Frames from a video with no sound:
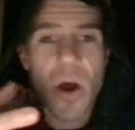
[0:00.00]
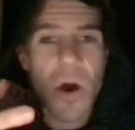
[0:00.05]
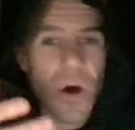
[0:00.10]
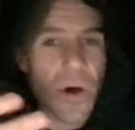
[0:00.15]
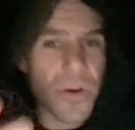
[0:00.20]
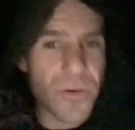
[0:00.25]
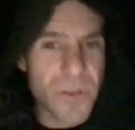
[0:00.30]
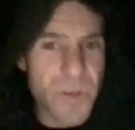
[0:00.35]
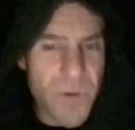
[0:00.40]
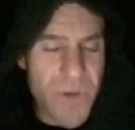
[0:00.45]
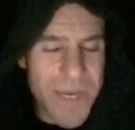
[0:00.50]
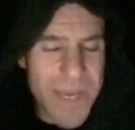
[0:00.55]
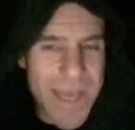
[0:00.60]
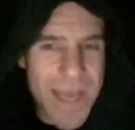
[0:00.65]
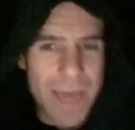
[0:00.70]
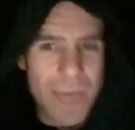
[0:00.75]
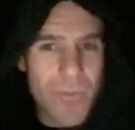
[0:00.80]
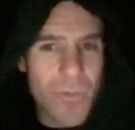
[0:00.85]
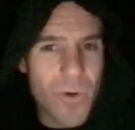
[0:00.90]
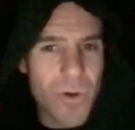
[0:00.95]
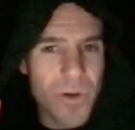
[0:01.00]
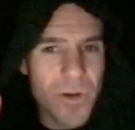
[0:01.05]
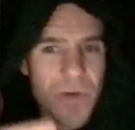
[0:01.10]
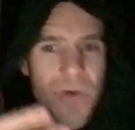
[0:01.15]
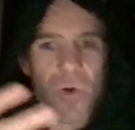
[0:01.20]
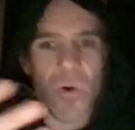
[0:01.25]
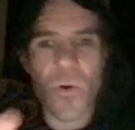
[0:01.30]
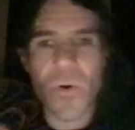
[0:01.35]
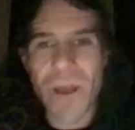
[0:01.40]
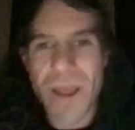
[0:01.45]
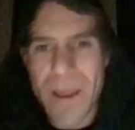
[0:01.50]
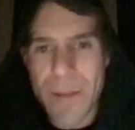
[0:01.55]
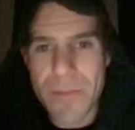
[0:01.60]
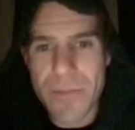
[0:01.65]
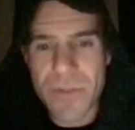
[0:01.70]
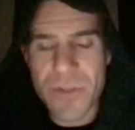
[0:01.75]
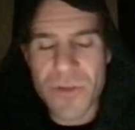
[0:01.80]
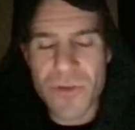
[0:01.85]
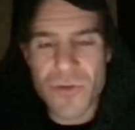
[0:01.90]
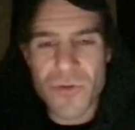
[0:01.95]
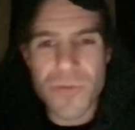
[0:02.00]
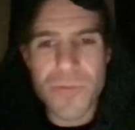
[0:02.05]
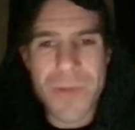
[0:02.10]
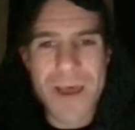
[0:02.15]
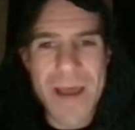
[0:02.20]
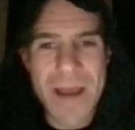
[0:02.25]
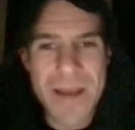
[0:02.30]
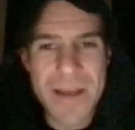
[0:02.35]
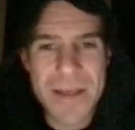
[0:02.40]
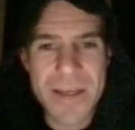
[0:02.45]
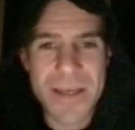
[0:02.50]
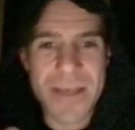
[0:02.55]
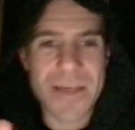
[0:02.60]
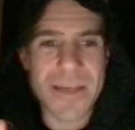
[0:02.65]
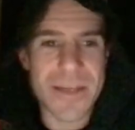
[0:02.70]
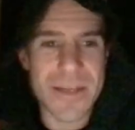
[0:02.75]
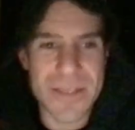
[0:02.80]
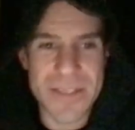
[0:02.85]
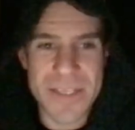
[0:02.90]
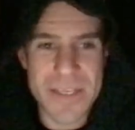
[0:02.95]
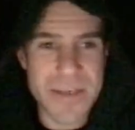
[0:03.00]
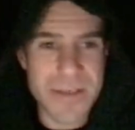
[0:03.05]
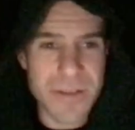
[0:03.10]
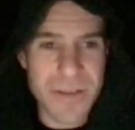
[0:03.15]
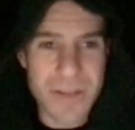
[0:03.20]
onto an M1 or M2 Mac in a single